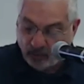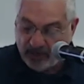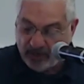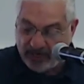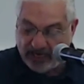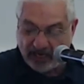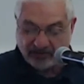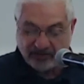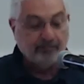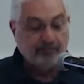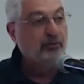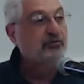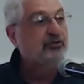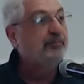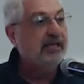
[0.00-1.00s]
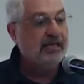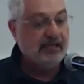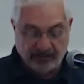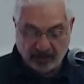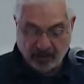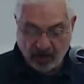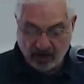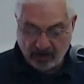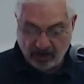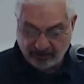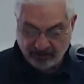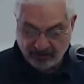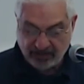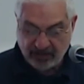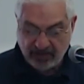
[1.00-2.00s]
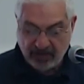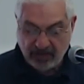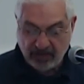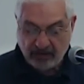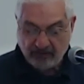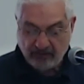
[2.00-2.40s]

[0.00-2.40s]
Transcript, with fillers: We are supposed to be the gardeners.